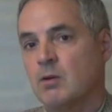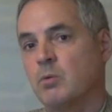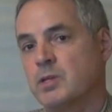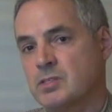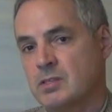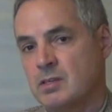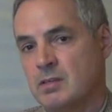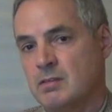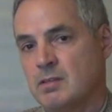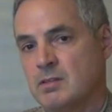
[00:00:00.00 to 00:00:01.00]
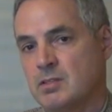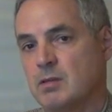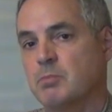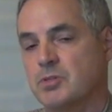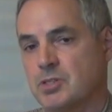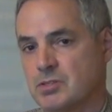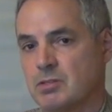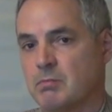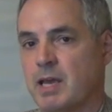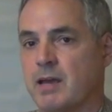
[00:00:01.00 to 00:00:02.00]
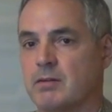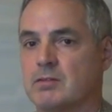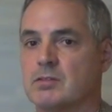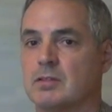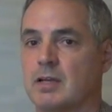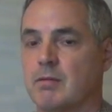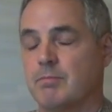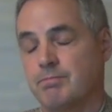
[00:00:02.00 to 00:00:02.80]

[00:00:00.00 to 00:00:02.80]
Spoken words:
we see these persistent patterns. Now,